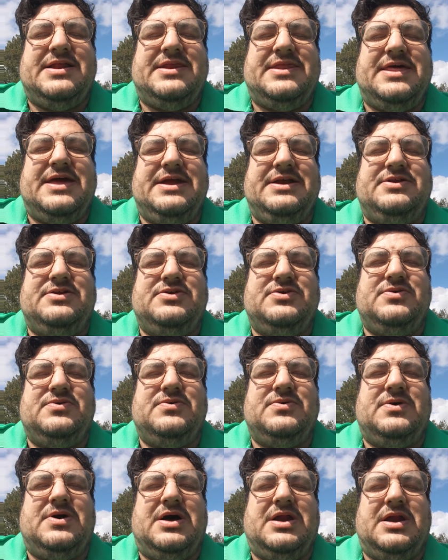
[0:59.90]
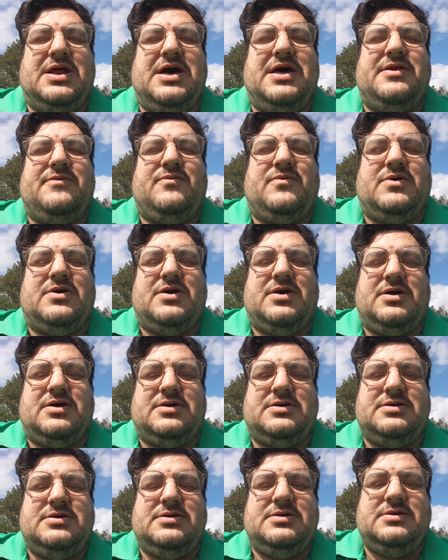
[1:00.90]
They do a lot of work
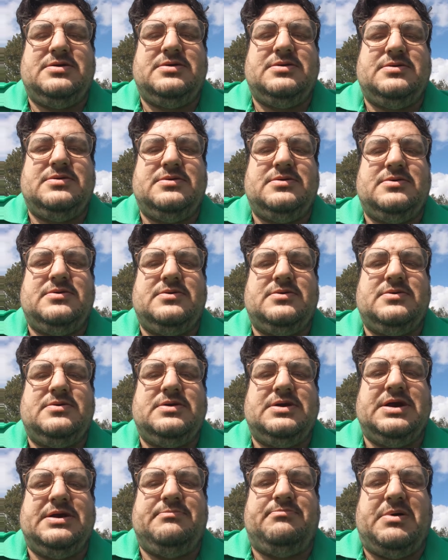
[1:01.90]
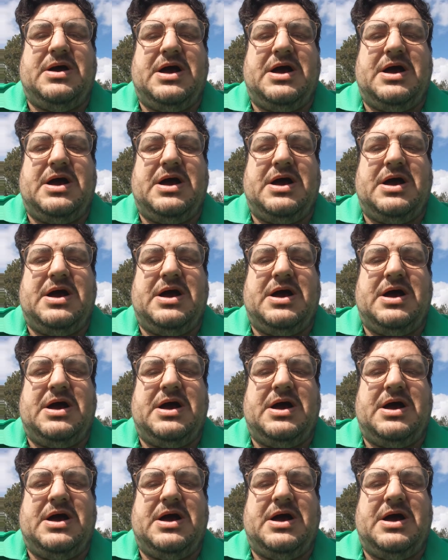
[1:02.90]
in